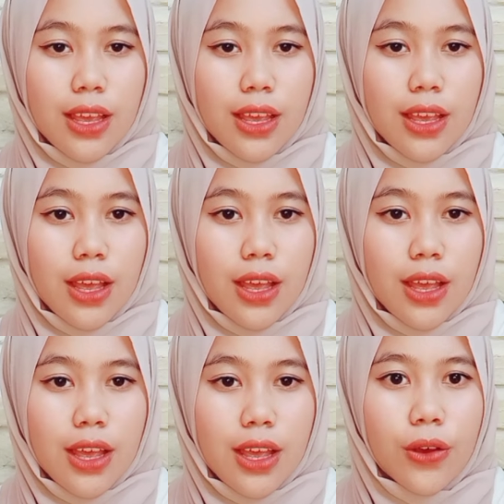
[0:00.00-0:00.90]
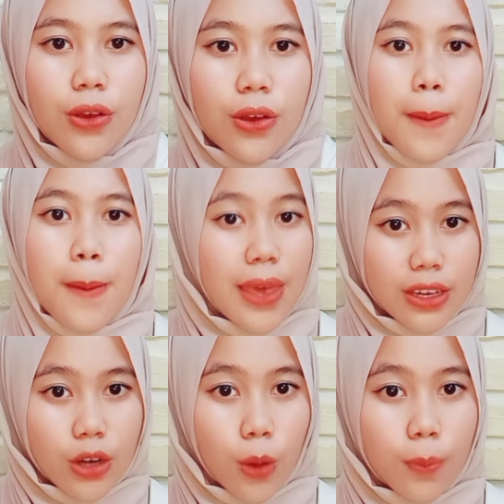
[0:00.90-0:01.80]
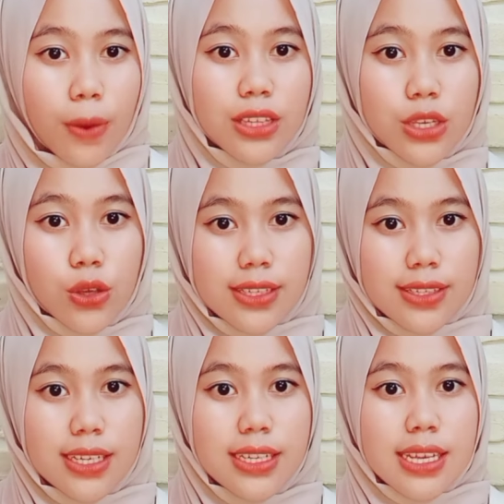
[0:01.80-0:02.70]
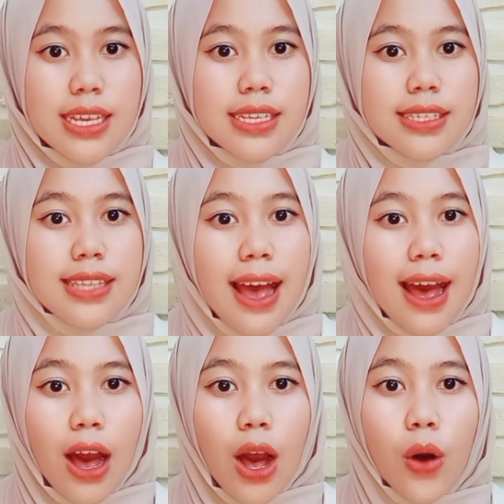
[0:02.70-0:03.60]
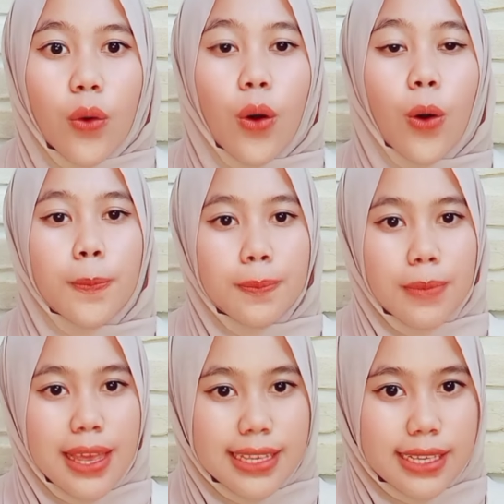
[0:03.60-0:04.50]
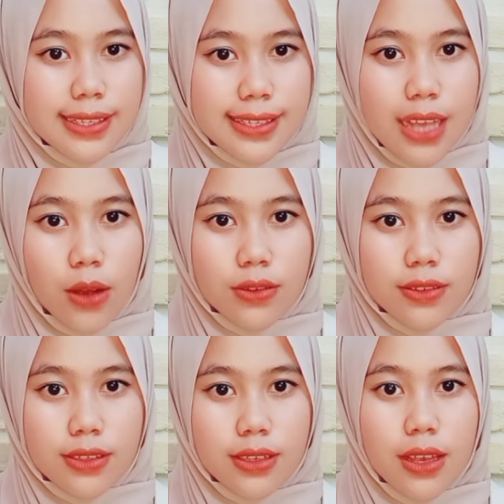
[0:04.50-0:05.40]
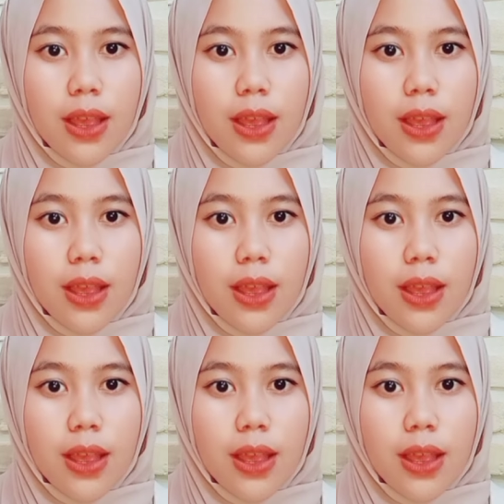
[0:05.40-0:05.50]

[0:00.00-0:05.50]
Okay, manner of articulation is how of making sound.